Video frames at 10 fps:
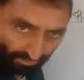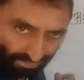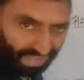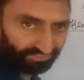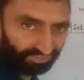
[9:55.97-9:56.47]

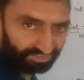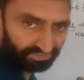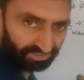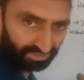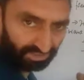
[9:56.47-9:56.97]
backwards.
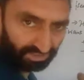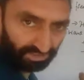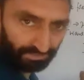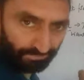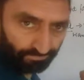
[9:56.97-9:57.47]

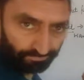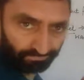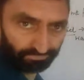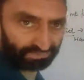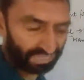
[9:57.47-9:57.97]

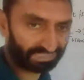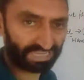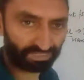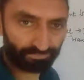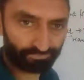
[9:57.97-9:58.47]
Take
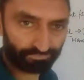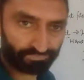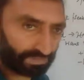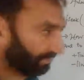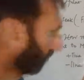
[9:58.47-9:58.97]
care.
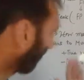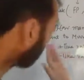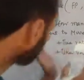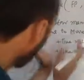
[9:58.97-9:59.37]
What does